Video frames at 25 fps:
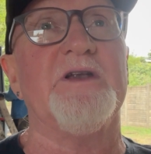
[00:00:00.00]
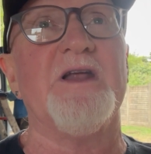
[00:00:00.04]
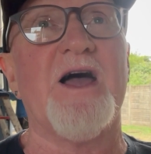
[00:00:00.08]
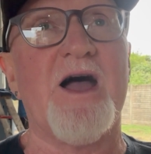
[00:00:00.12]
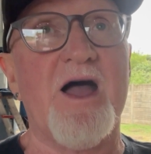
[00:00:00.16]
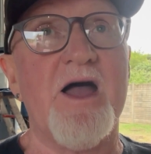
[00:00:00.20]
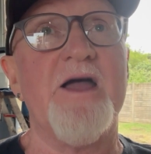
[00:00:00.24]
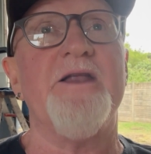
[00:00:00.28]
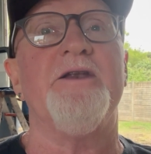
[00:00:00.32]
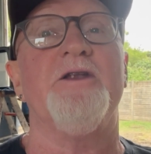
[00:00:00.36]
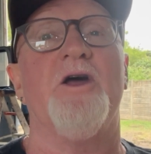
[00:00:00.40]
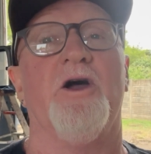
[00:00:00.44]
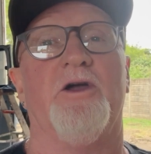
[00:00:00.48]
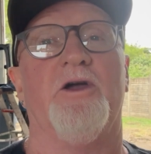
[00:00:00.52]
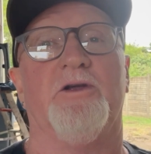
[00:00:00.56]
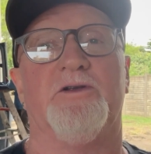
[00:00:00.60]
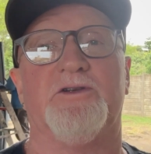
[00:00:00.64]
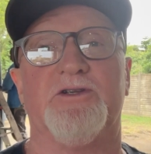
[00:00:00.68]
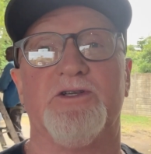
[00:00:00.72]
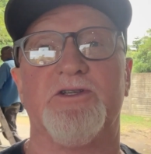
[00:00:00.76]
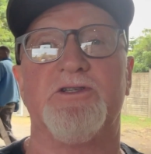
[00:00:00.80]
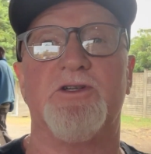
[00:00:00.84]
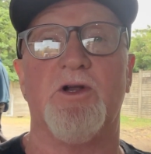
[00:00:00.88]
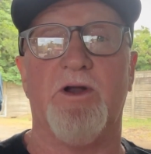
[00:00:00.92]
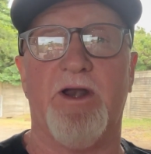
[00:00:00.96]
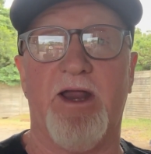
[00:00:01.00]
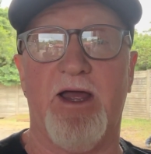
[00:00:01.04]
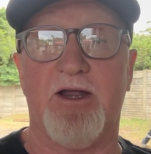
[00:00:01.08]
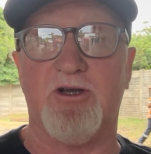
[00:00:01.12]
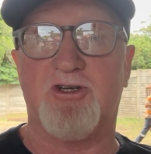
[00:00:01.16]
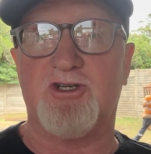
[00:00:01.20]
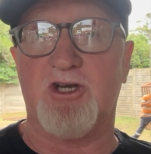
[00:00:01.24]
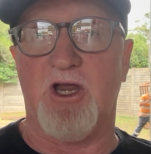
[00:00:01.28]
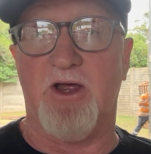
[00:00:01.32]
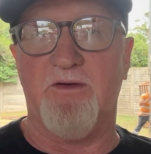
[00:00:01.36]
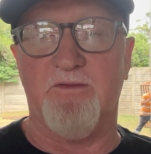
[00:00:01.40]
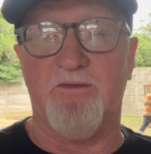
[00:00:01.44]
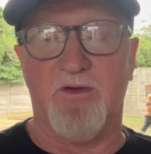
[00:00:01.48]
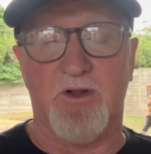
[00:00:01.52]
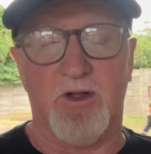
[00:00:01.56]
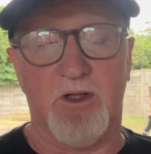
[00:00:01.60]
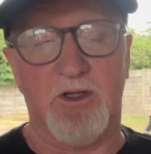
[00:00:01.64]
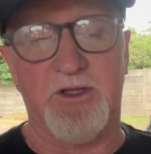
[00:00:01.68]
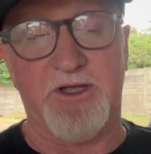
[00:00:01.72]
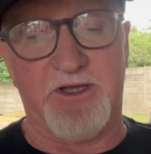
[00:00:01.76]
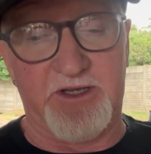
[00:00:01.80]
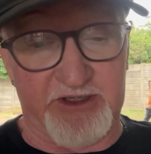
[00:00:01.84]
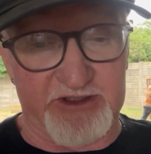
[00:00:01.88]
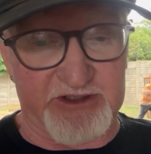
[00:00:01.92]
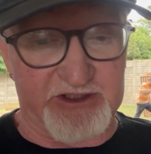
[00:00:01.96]
I noticed on our travel
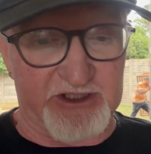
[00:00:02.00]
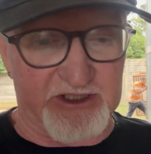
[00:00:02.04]
is